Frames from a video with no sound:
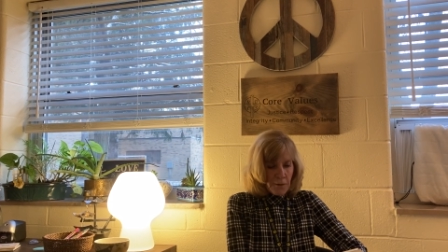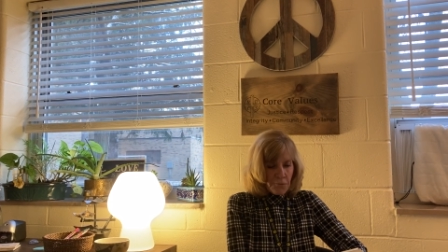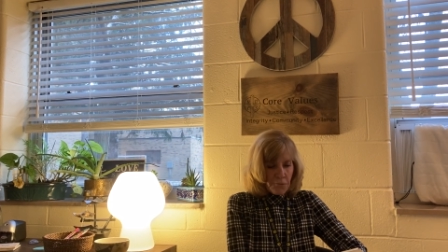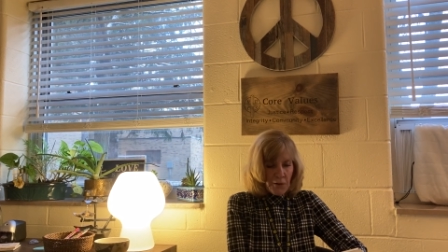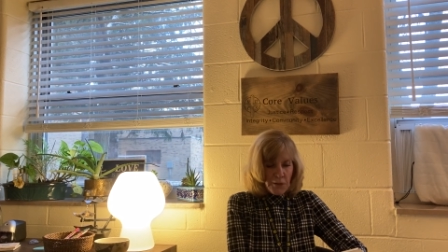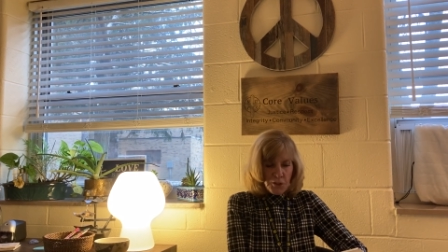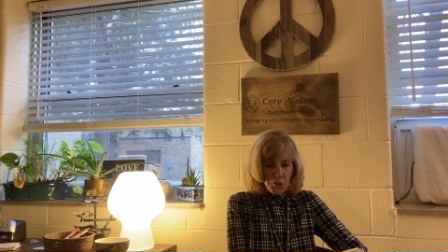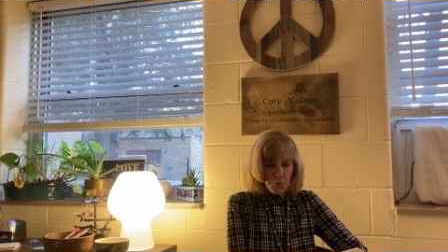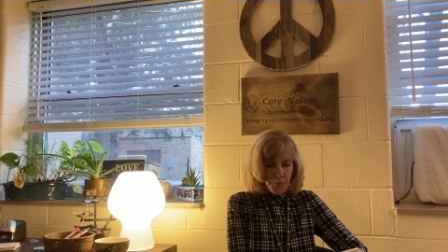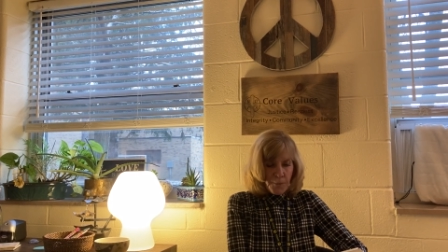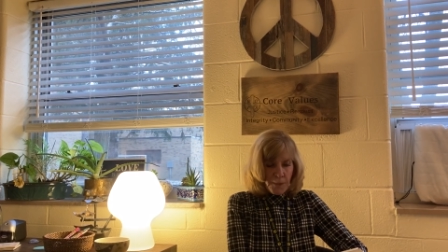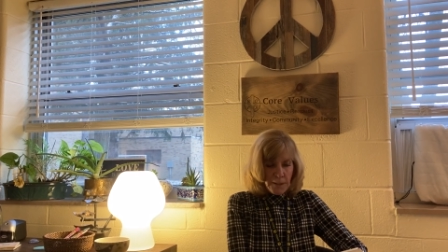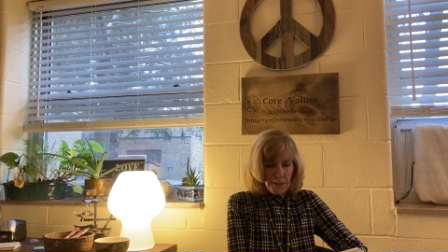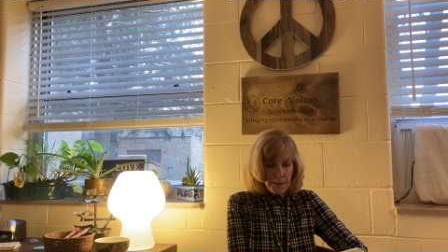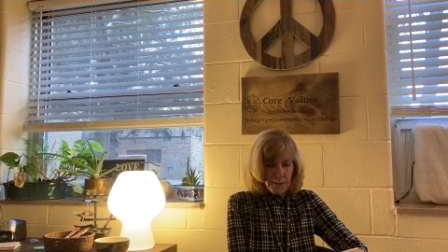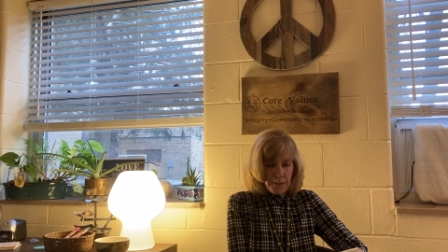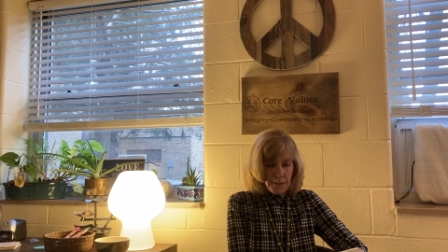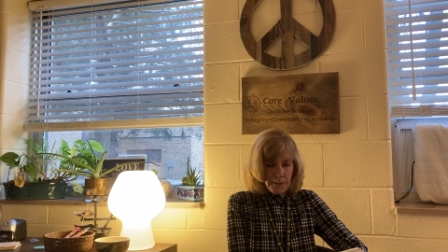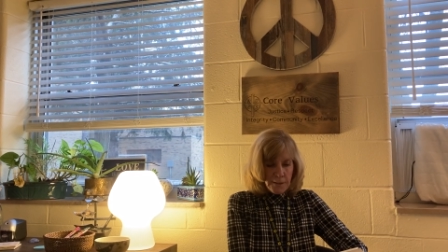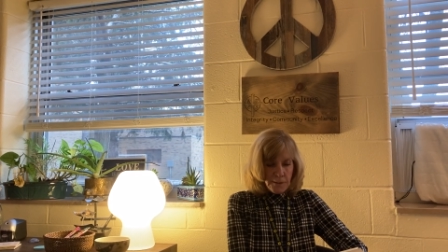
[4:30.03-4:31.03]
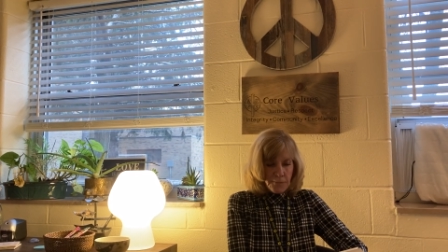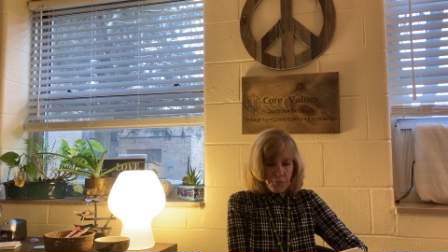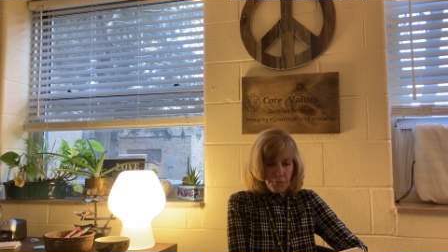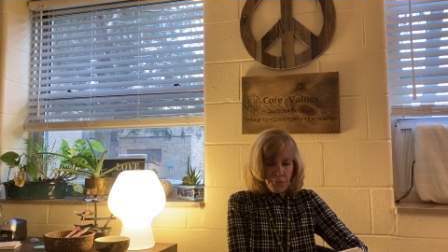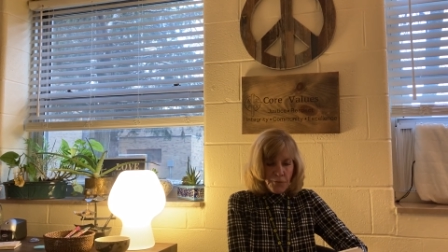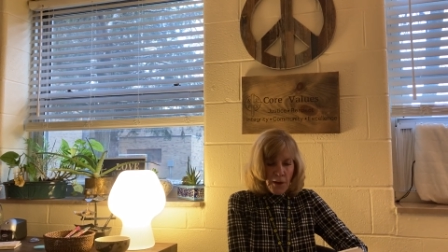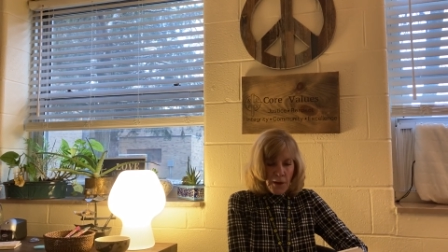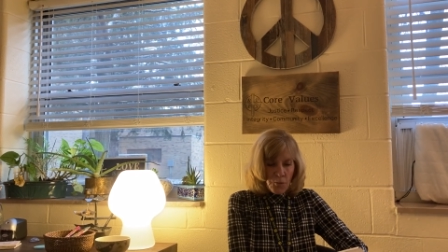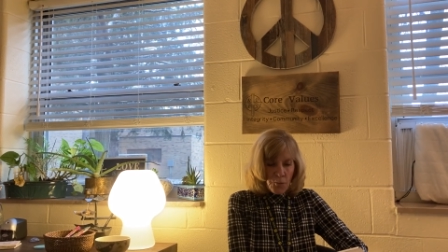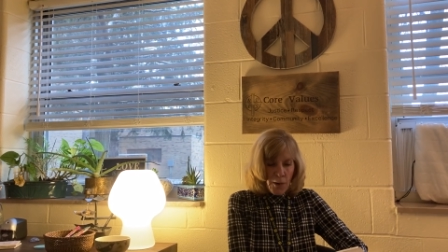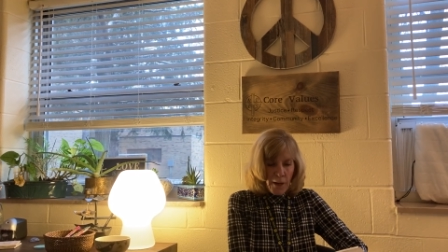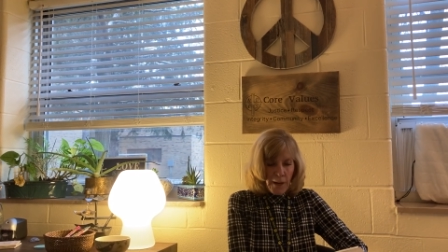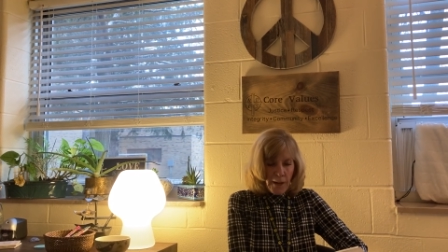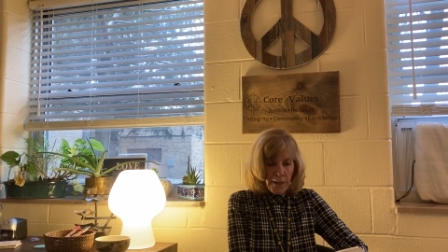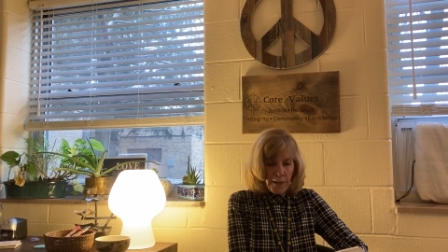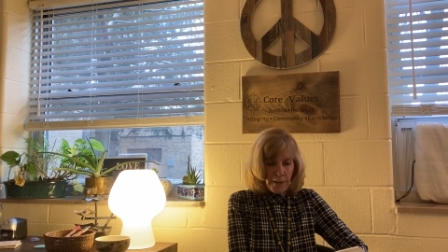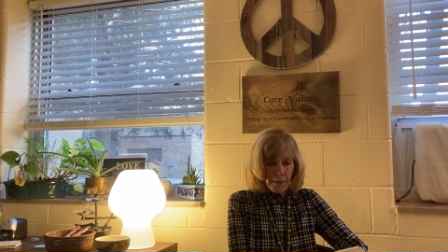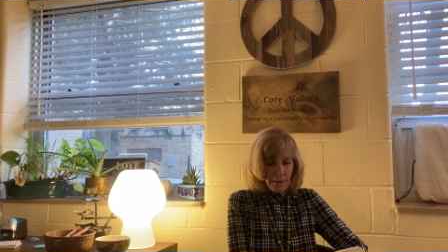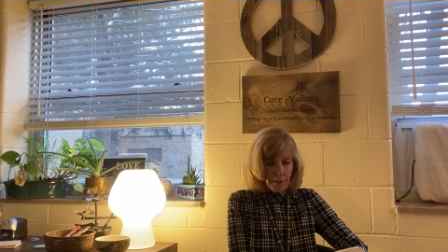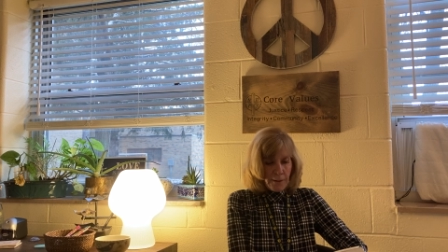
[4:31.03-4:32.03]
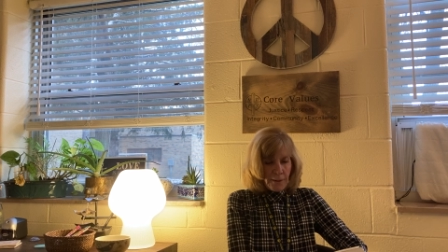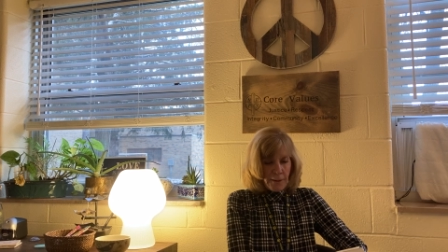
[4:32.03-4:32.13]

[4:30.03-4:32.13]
Fetchman says, Fenway!